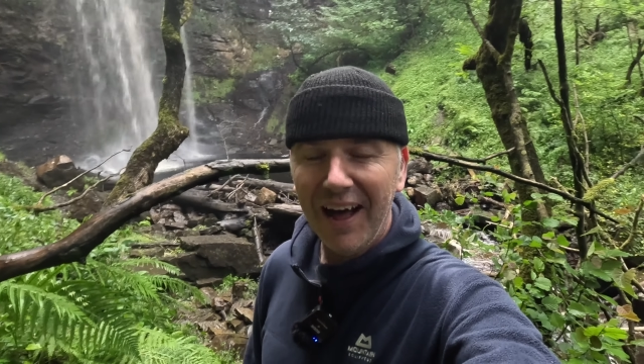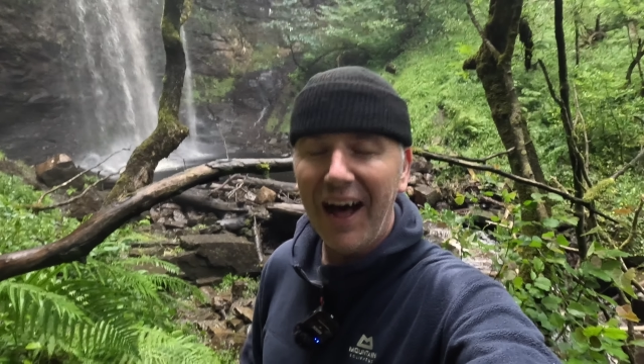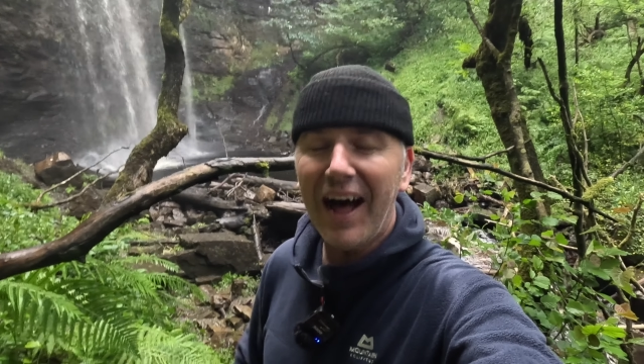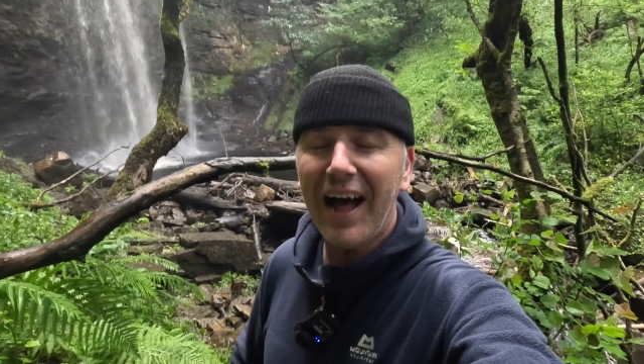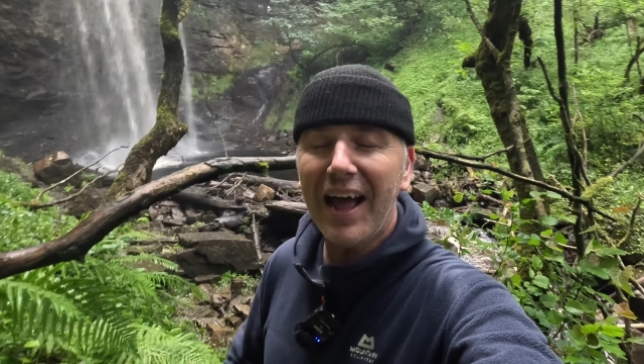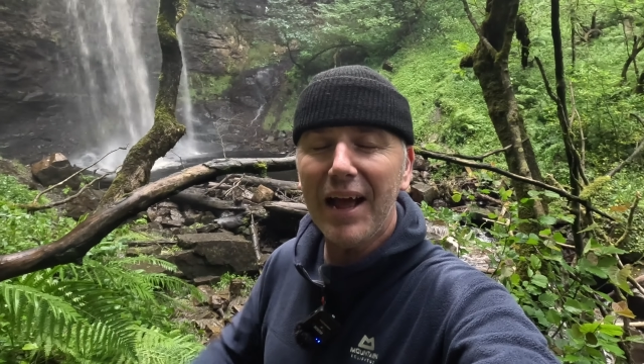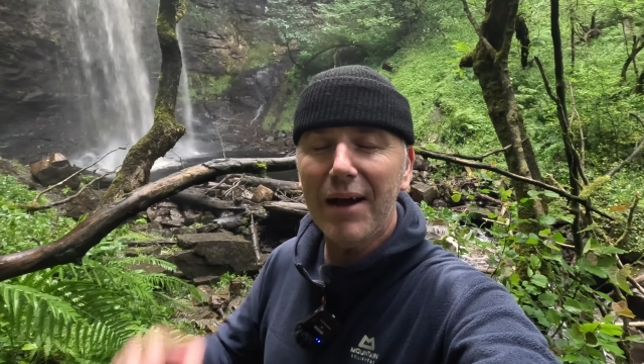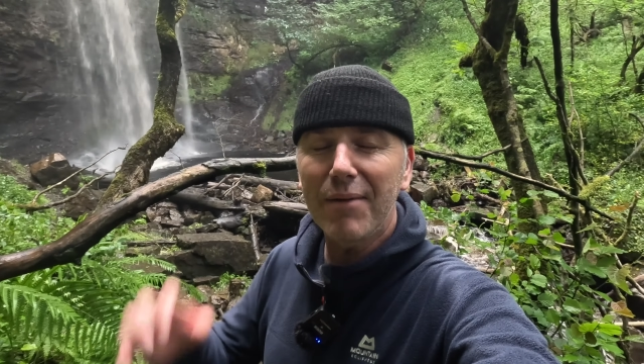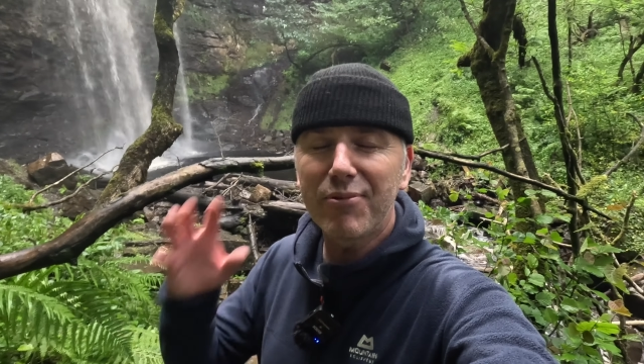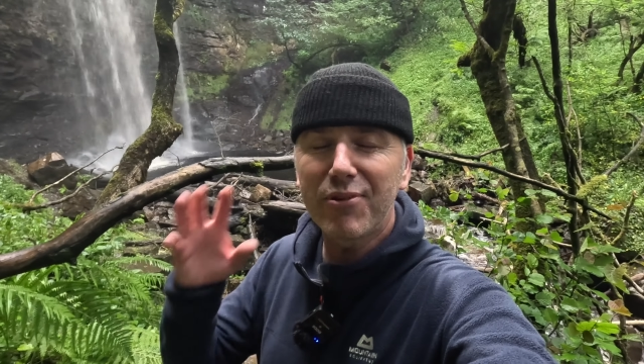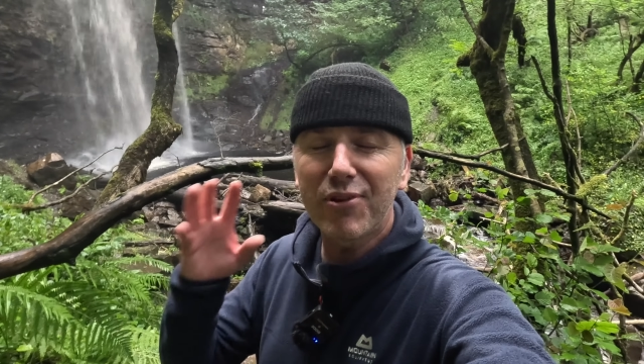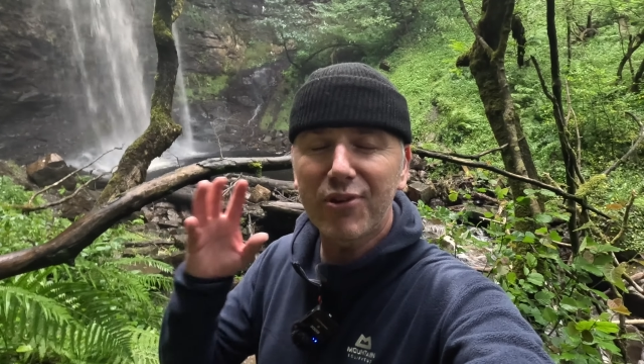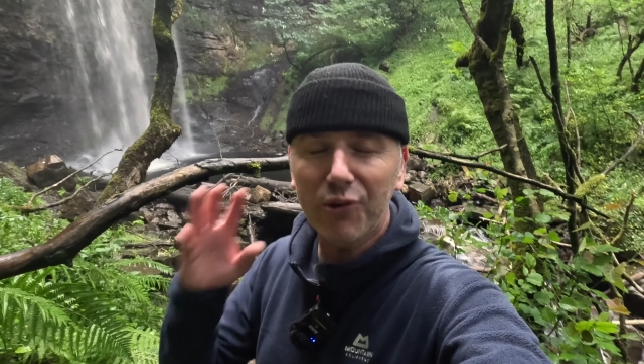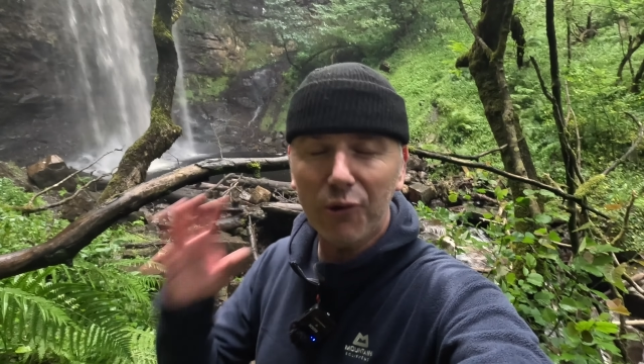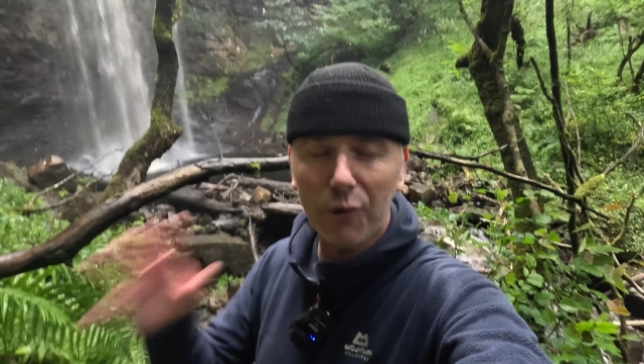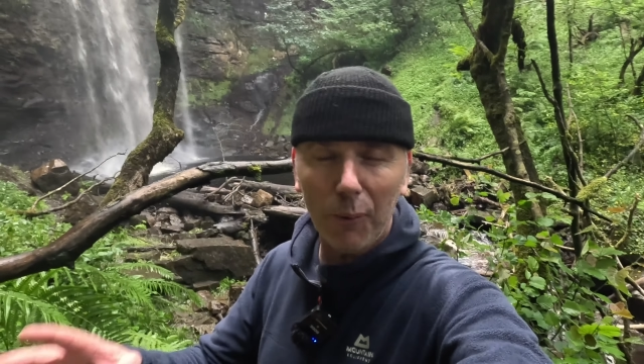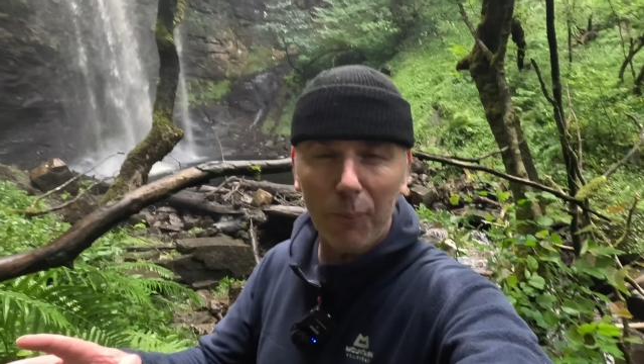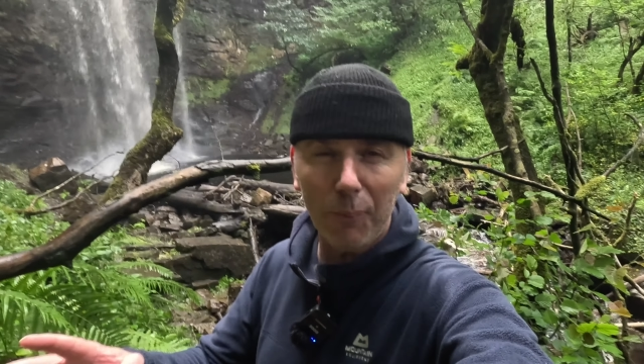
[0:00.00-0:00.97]
I am
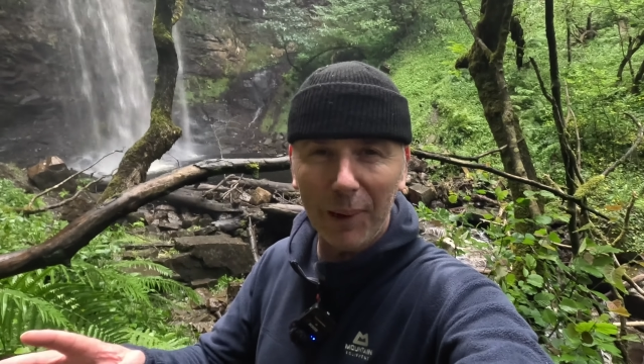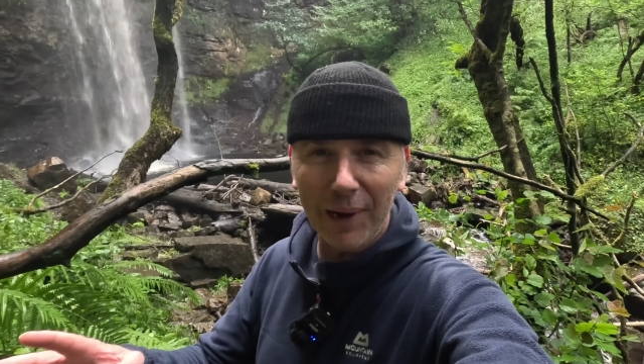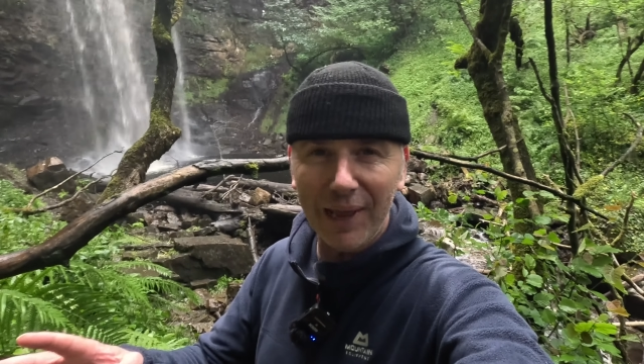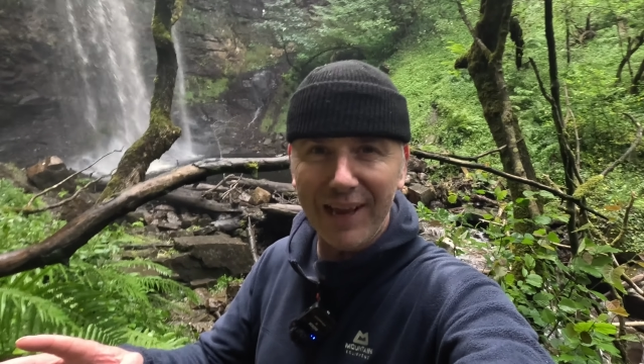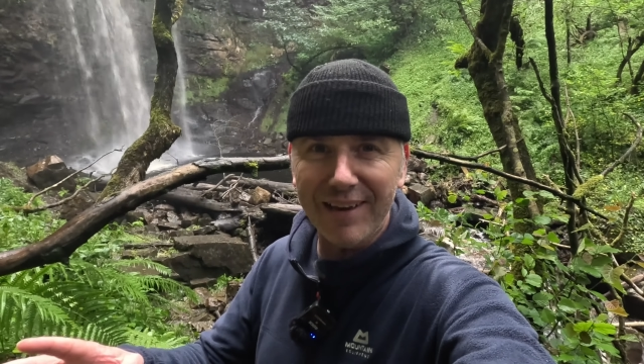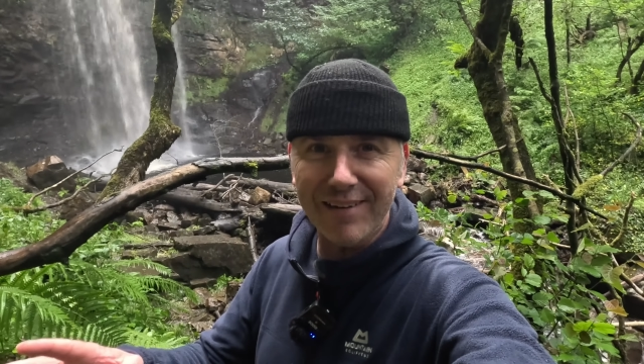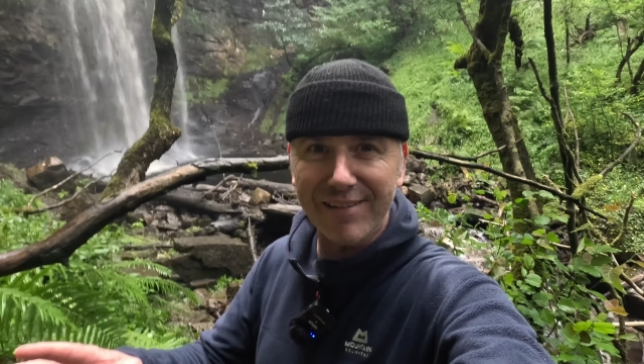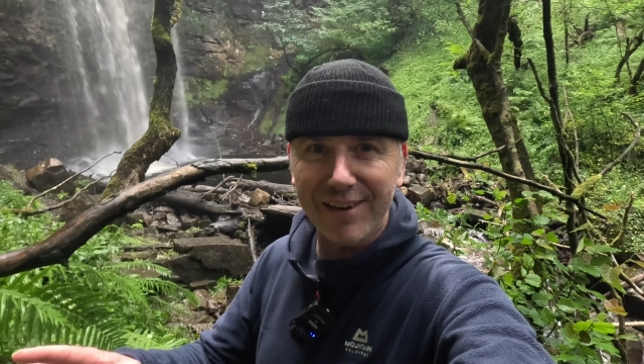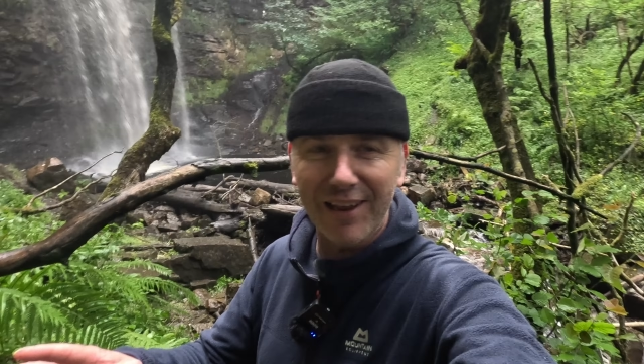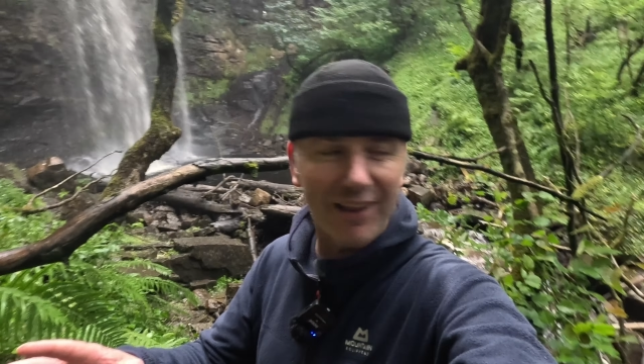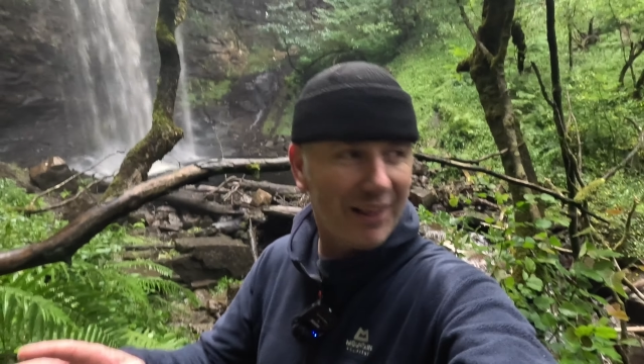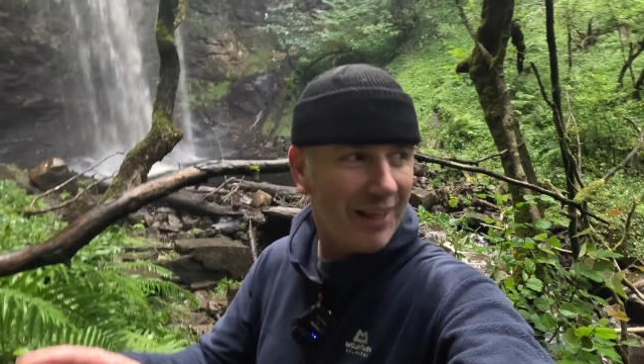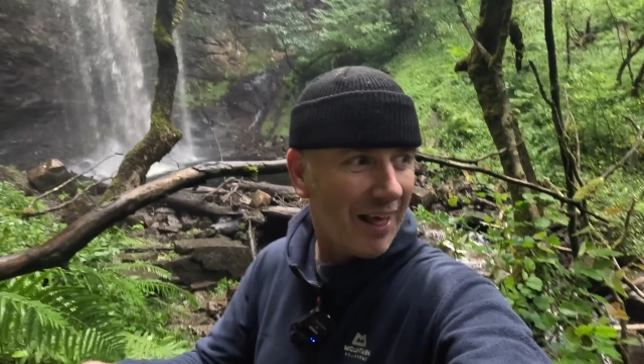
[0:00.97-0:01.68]
so pleased.